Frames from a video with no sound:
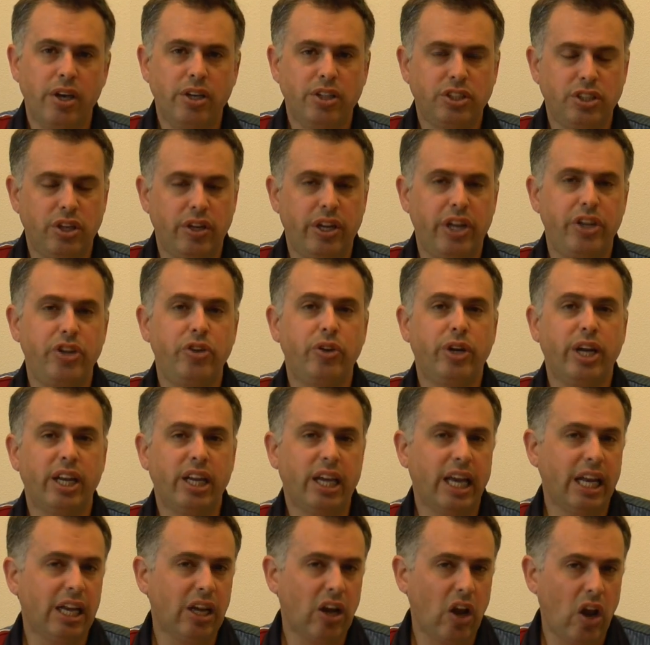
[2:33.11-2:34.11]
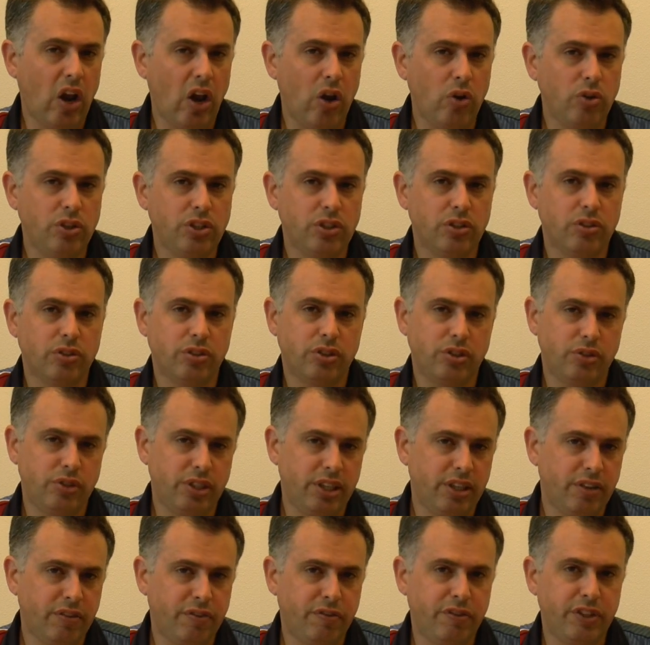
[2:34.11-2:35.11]
so that you can get closer to
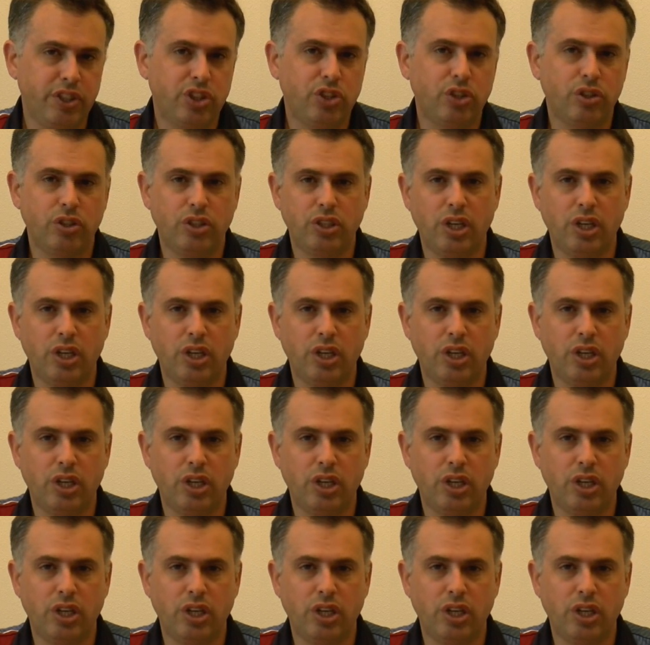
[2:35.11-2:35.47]
the official